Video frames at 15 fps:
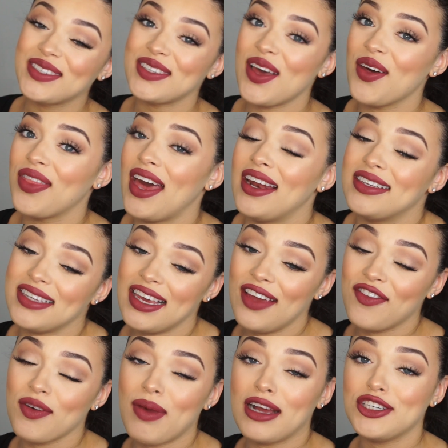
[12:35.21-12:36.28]
So that is it
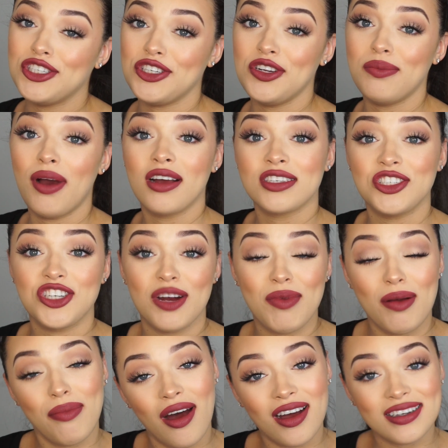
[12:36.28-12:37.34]
for my June Boxycharm
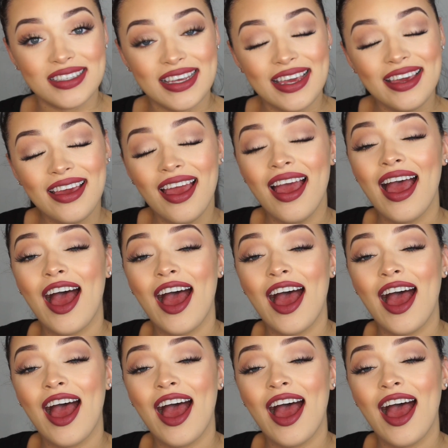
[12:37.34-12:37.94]
unboxing.